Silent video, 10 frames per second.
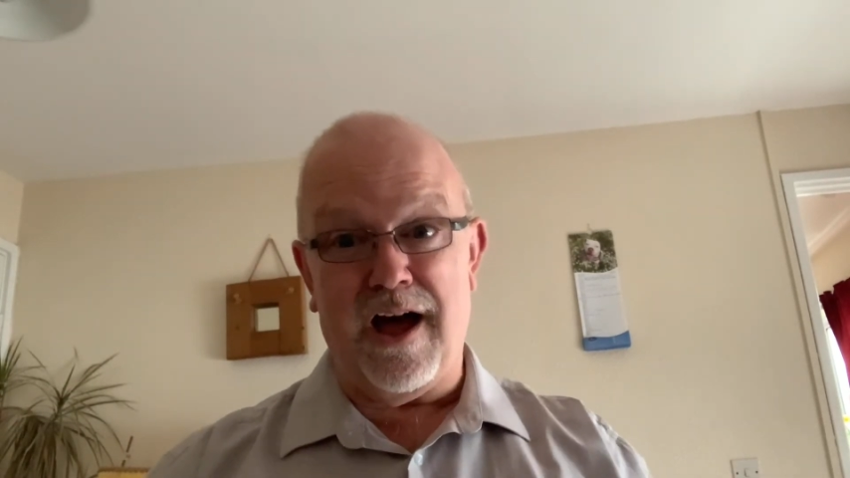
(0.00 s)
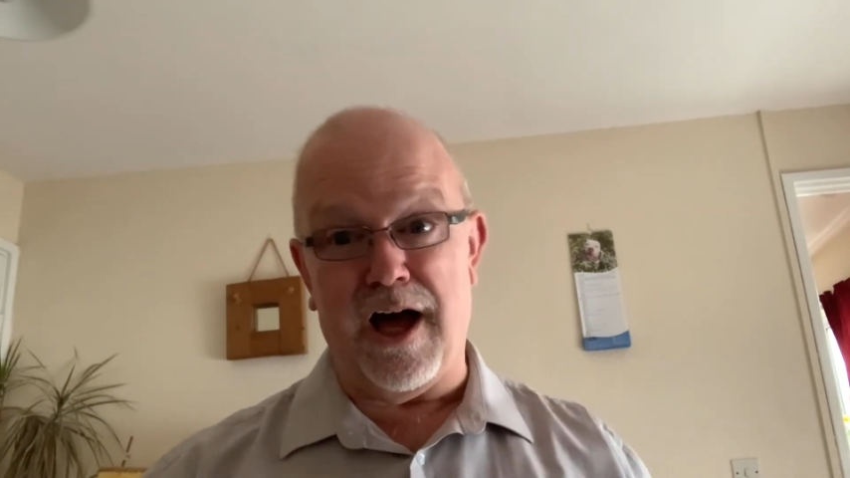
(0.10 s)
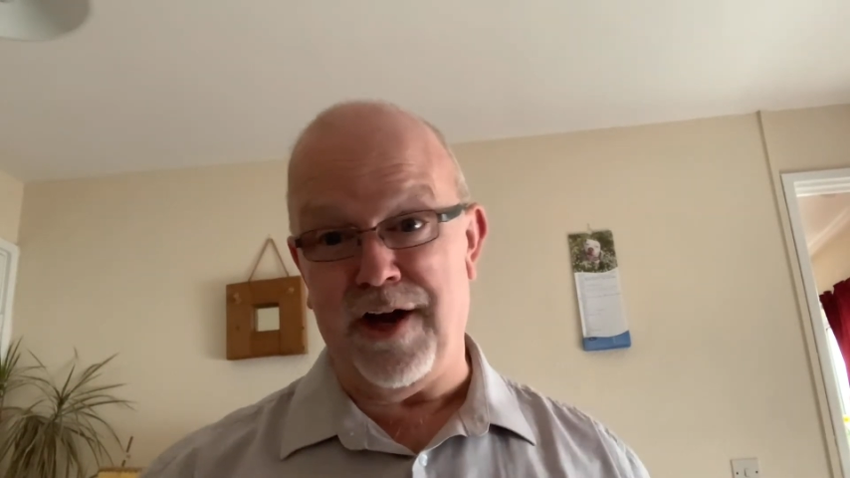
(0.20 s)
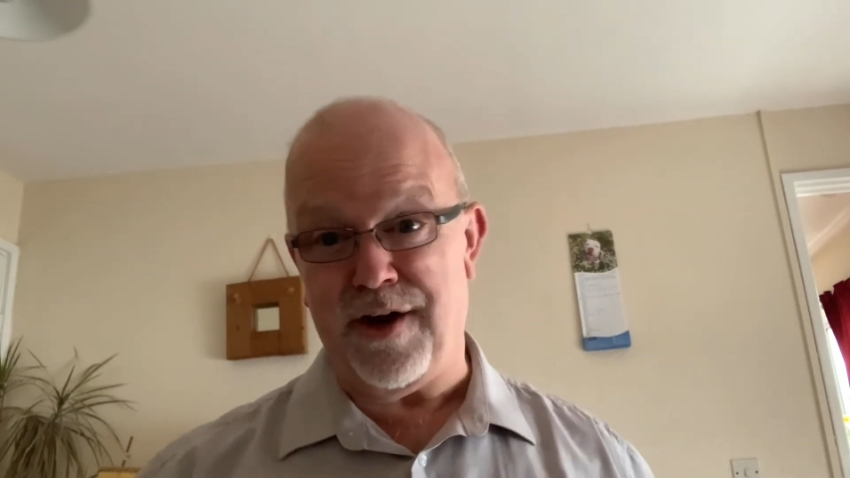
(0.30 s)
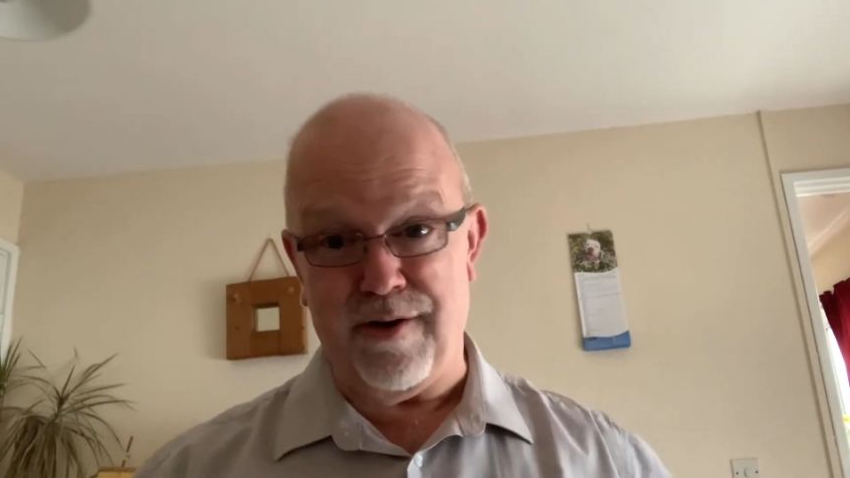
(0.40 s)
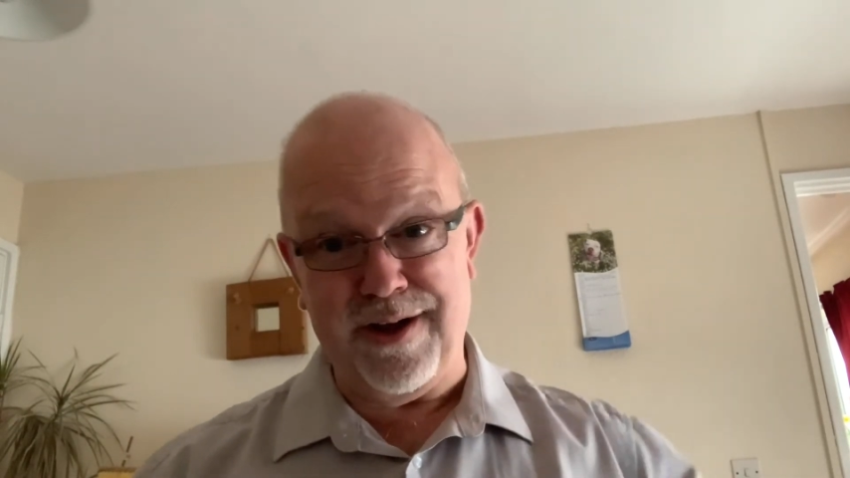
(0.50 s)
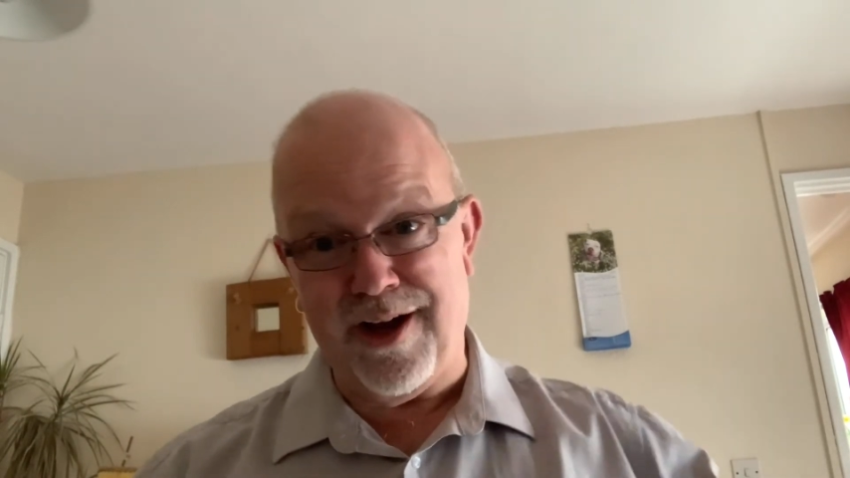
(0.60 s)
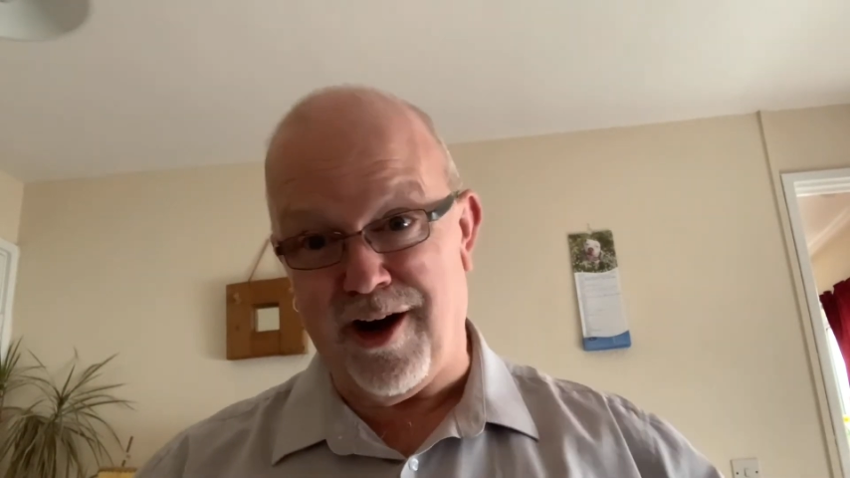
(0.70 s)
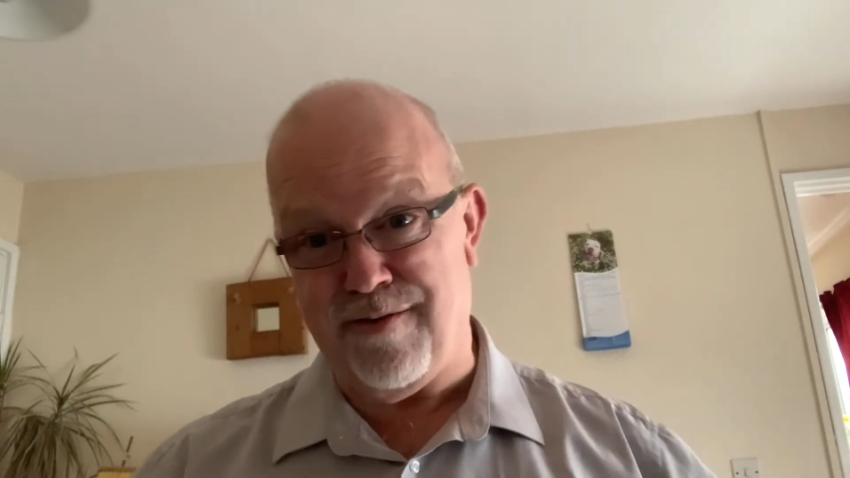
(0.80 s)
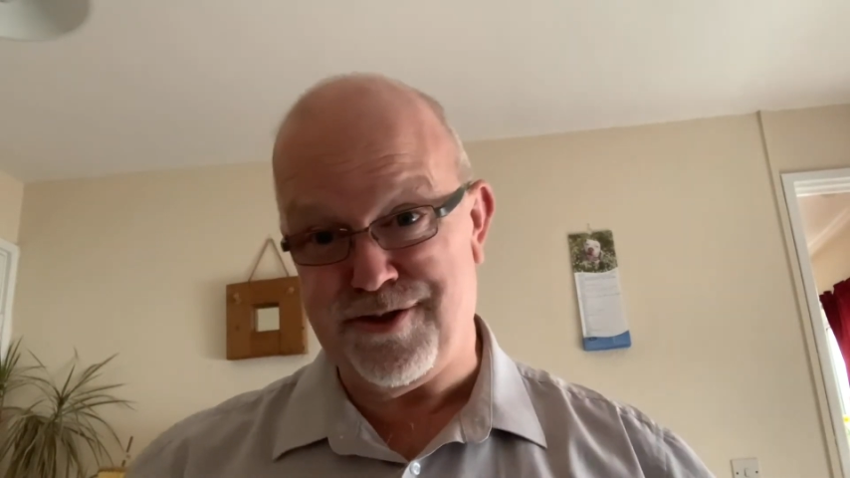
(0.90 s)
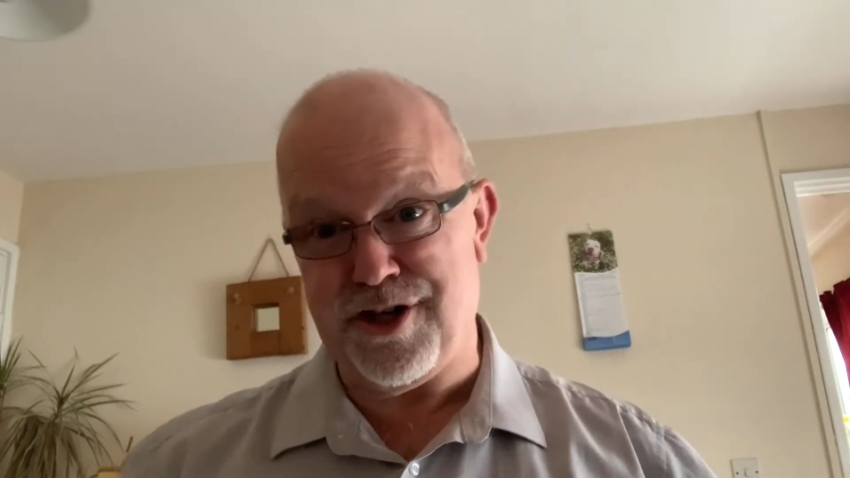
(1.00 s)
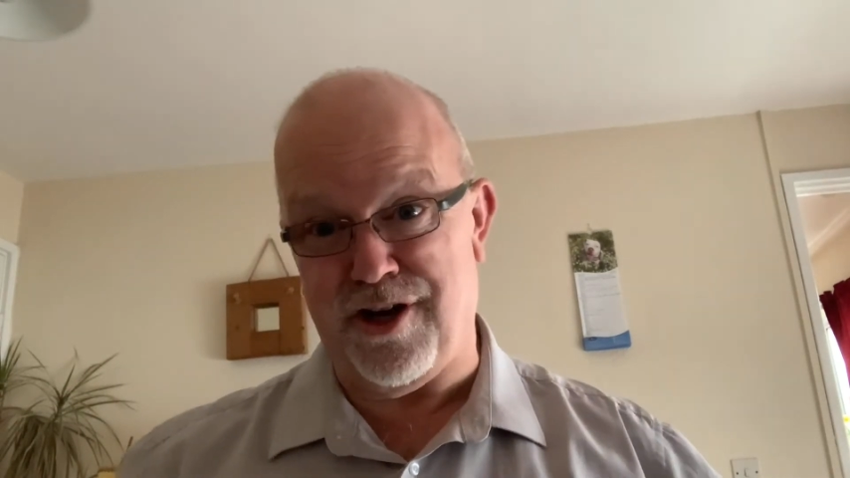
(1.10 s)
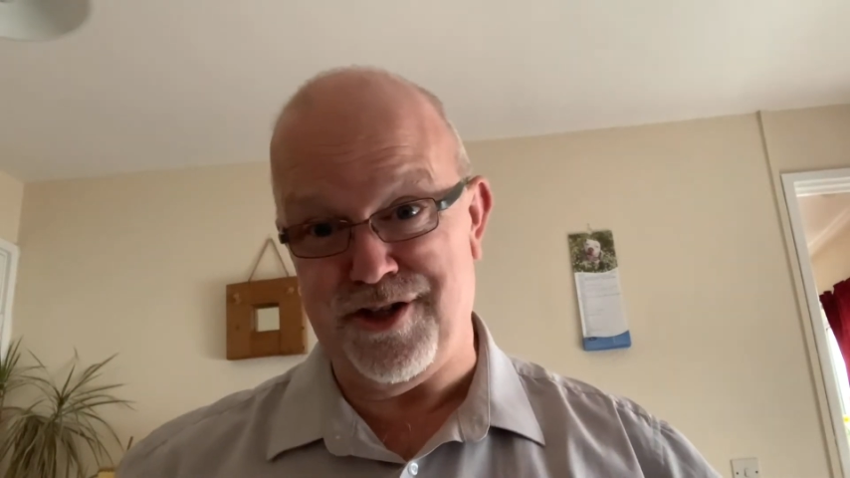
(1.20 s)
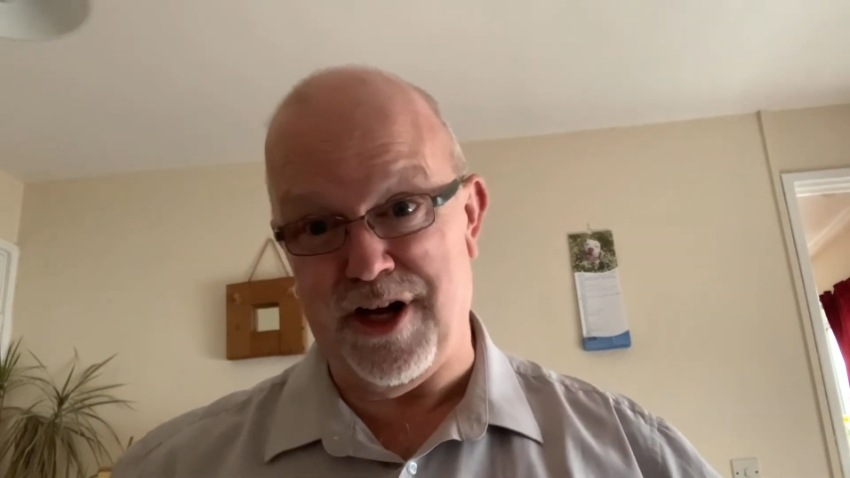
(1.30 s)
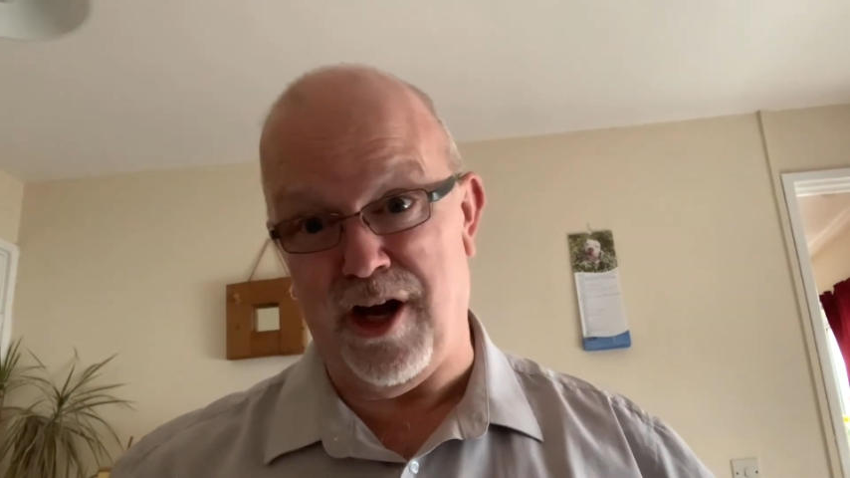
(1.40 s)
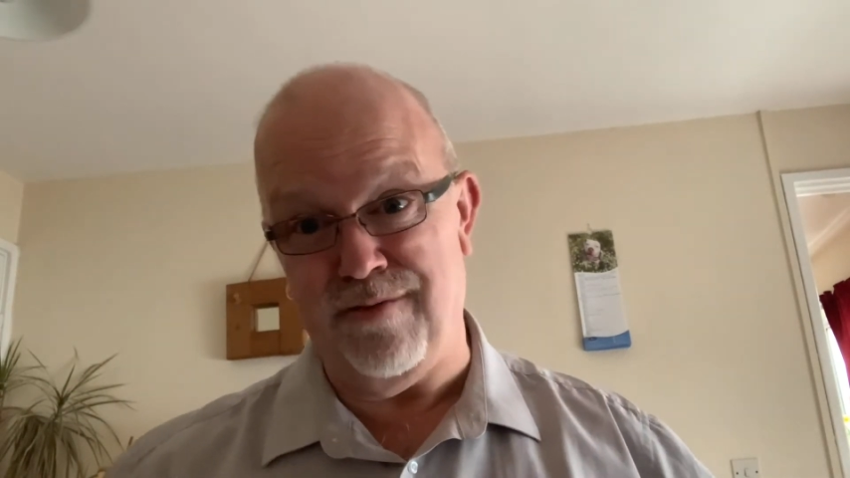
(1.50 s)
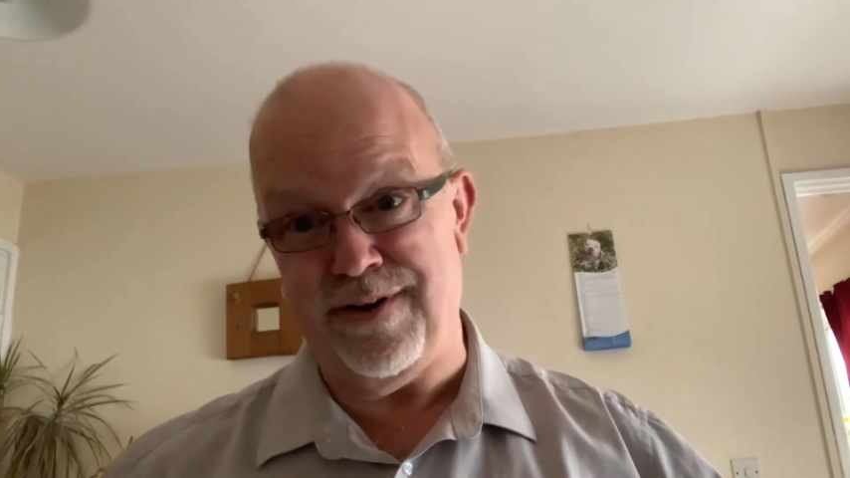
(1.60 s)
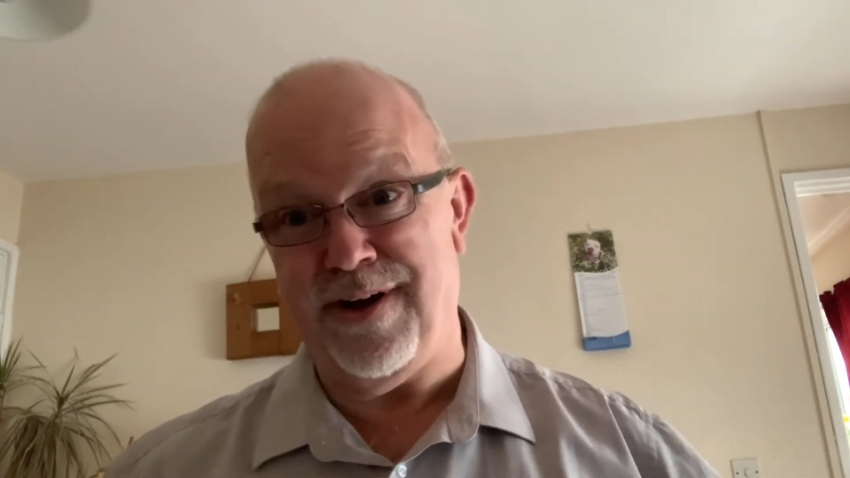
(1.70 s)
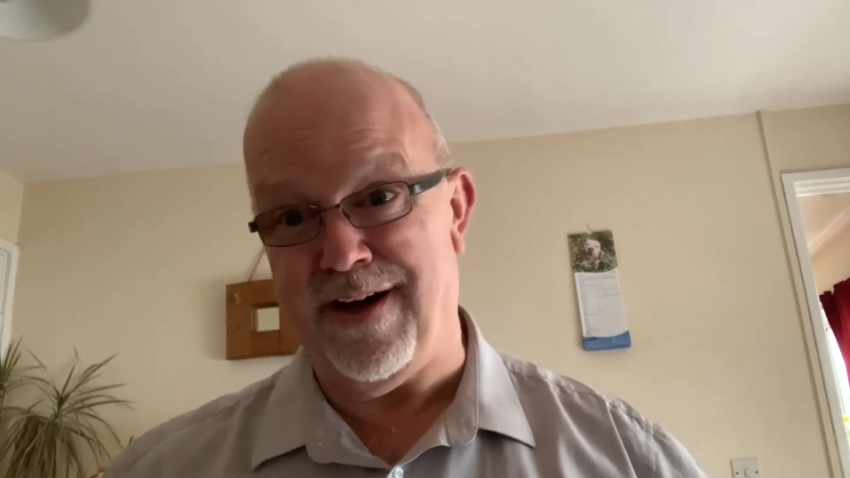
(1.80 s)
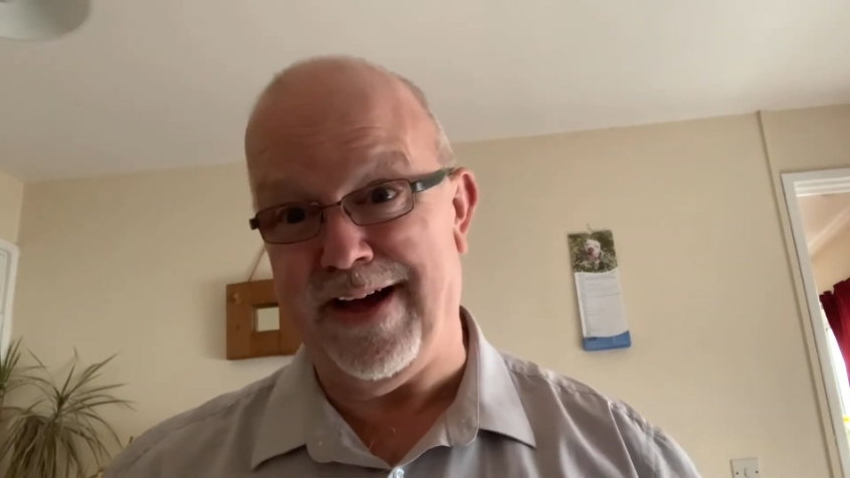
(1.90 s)
I'd only half charge it
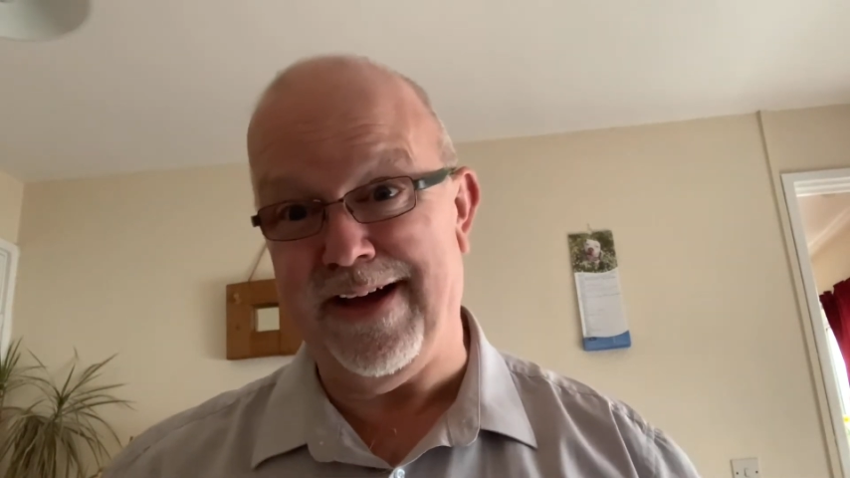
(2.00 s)
overnight.